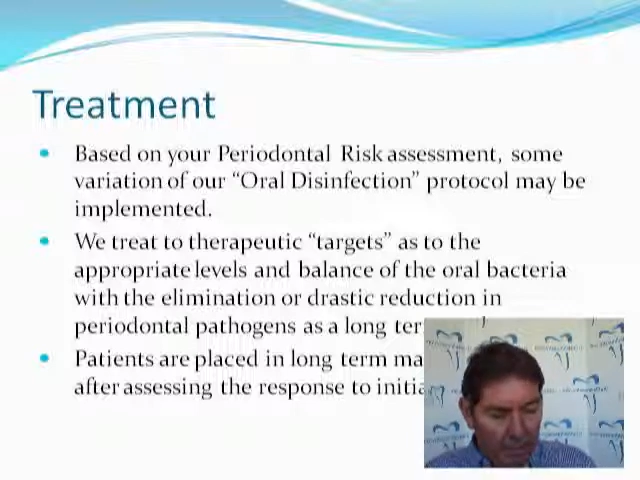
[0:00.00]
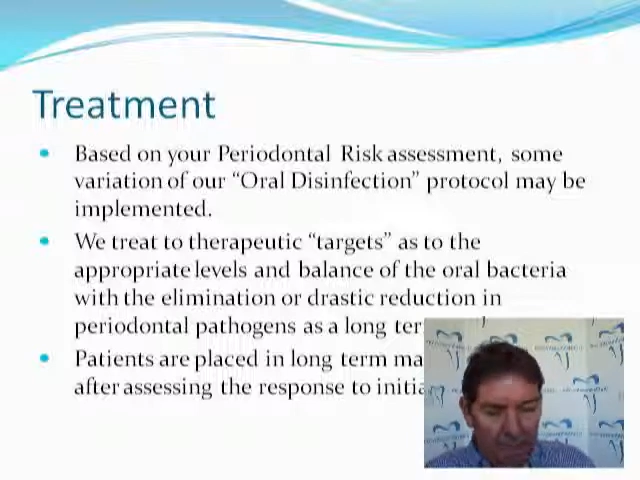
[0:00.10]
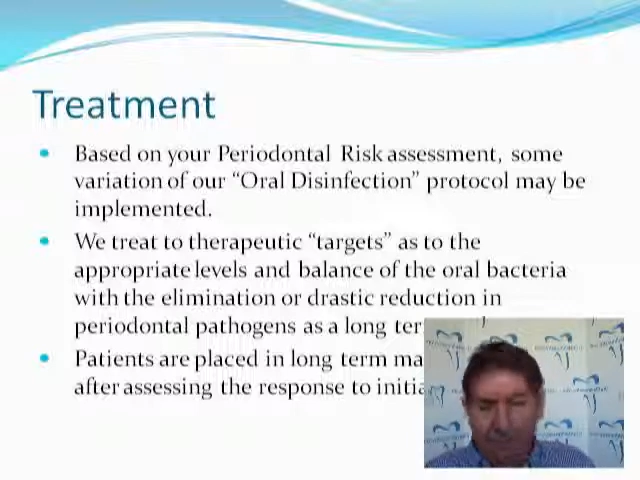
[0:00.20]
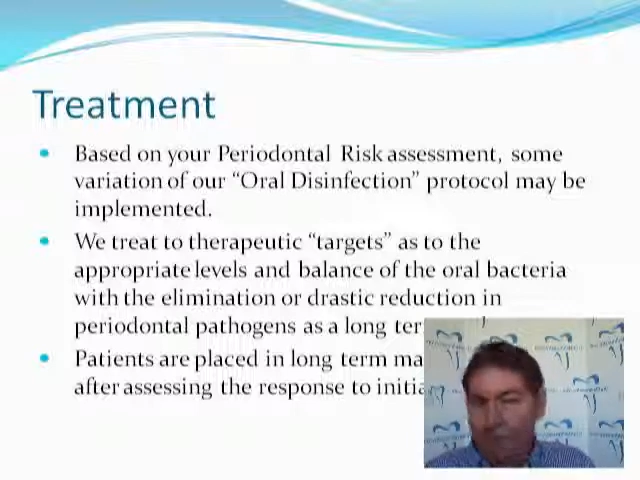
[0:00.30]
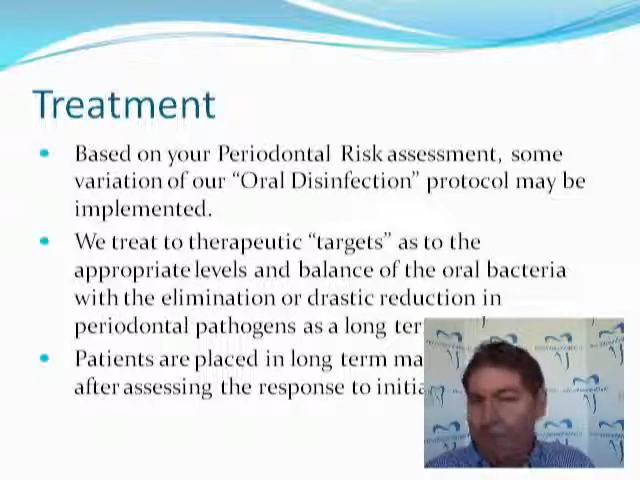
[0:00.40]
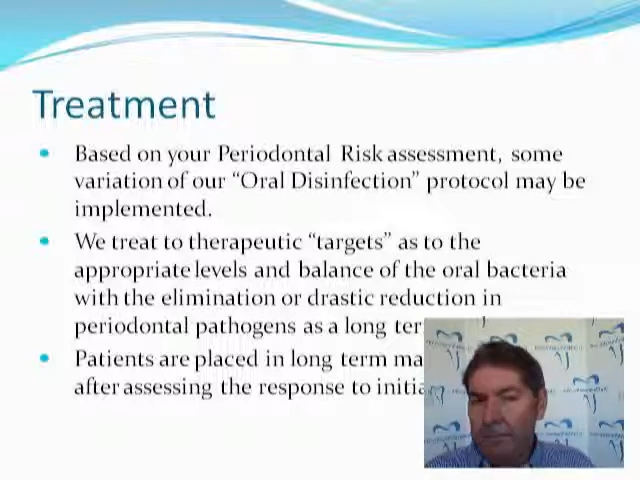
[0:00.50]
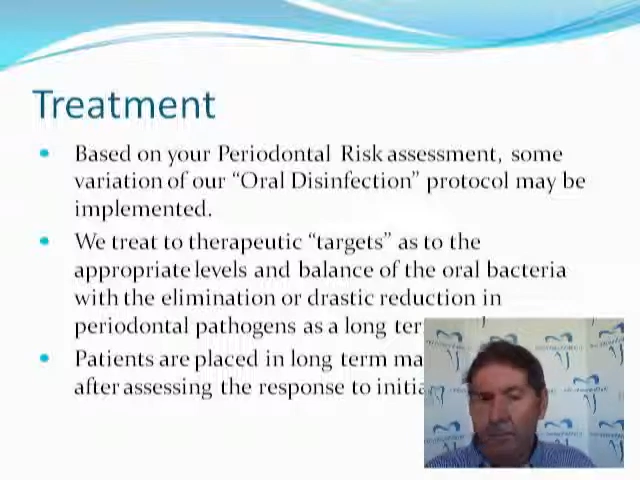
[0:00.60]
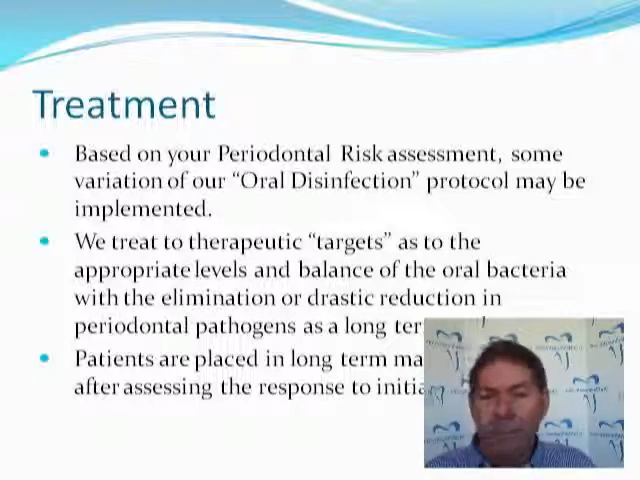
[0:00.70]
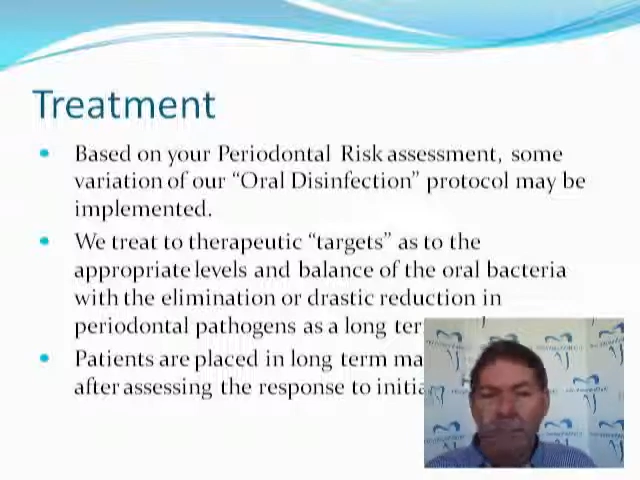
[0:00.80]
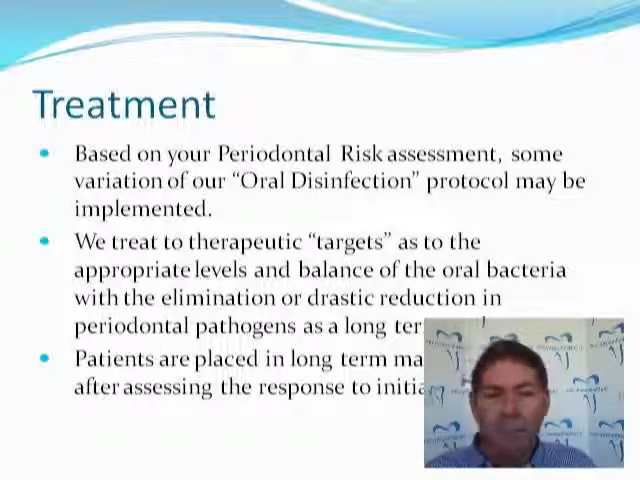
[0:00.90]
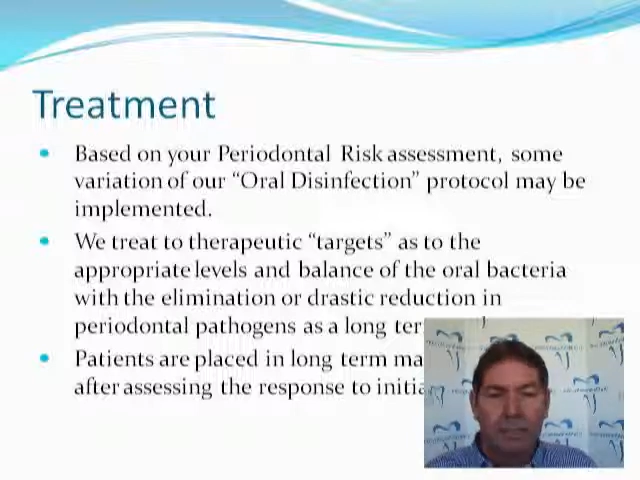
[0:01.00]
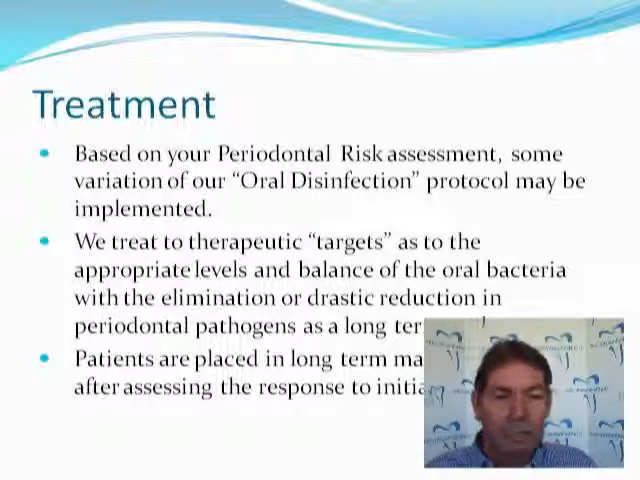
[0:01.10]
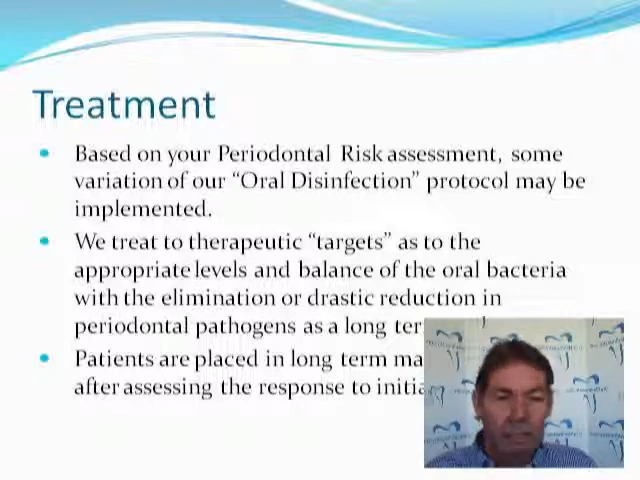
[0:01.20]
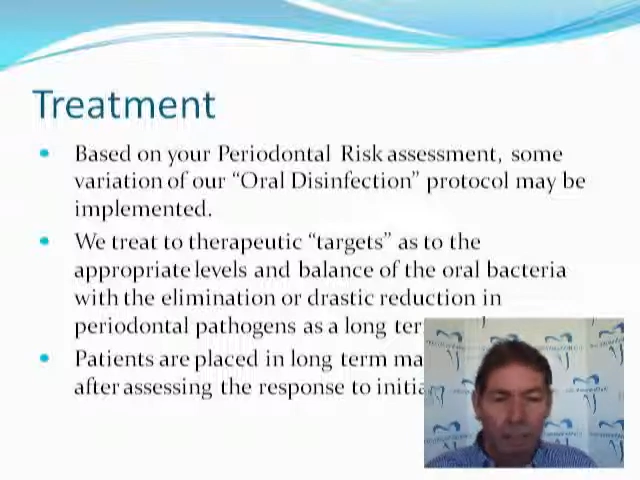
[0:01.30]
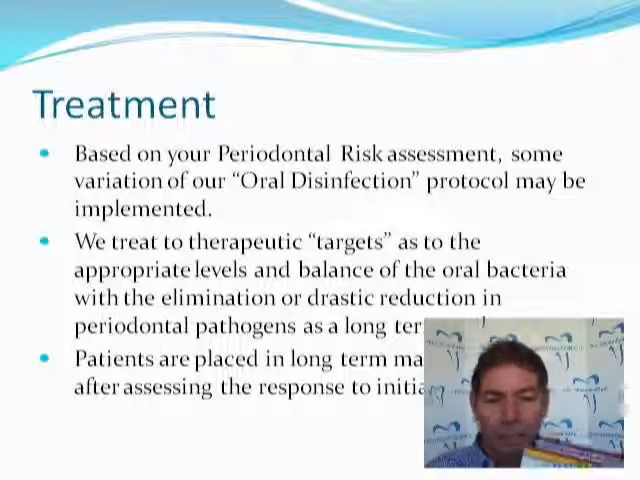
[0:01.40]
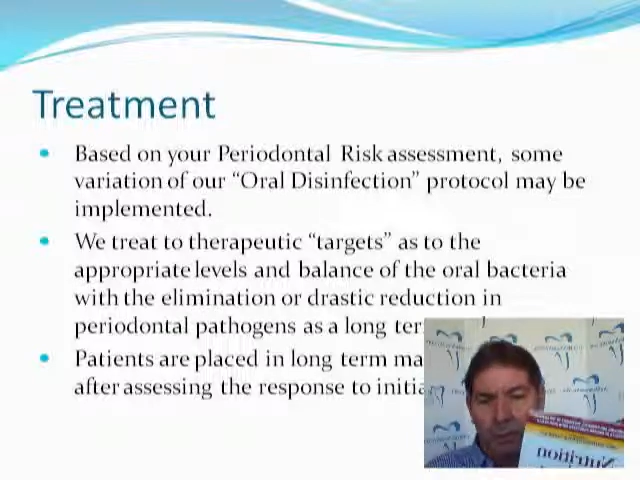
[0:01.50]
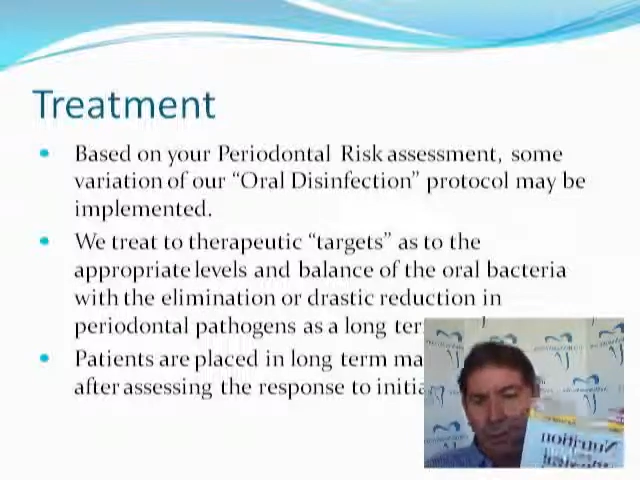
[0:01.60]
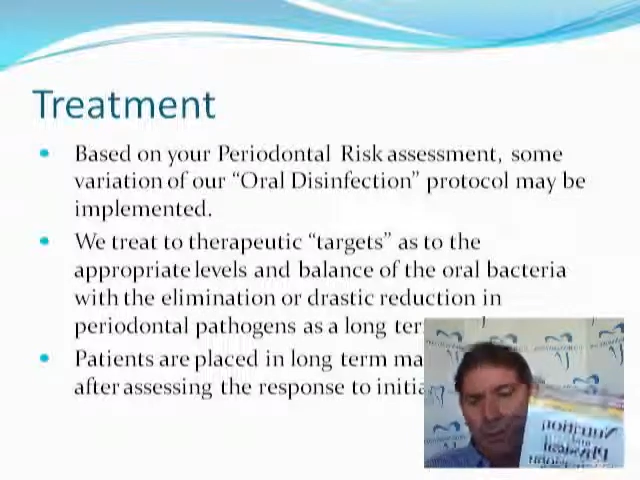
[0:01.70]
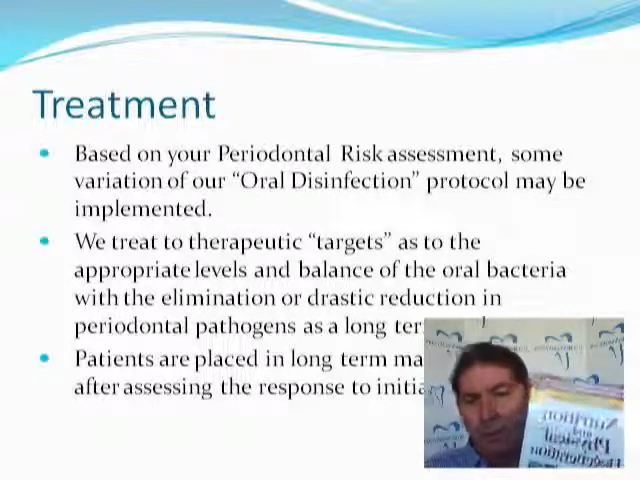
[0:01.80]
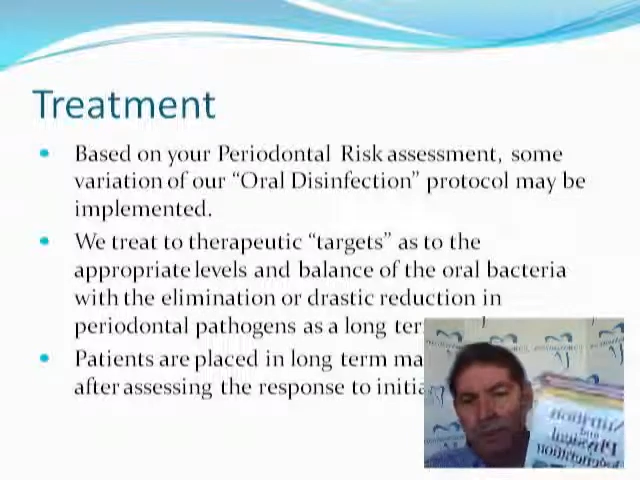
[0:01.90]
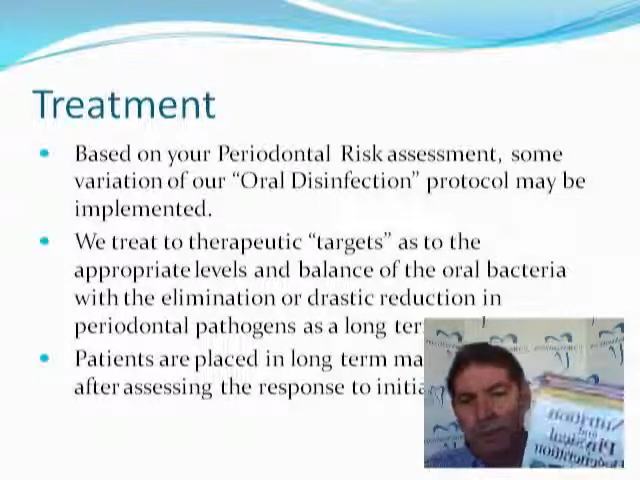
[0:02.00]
a fascinating book